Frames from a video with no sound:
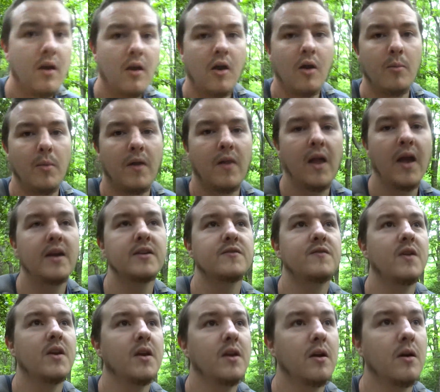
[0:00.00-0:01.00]
on my last
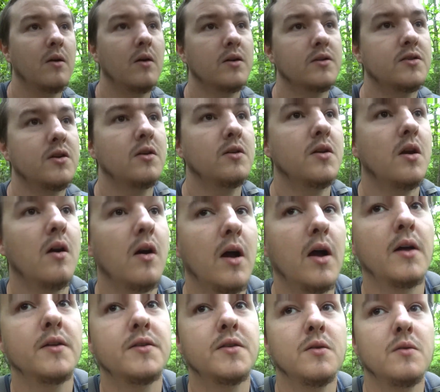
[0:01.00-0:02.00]
video I showed y'all
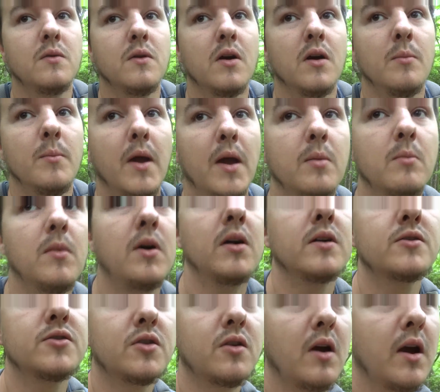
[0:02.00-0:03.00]
how to make
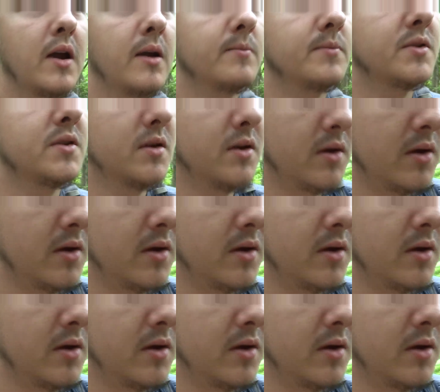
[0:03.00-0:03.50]
mock scrapes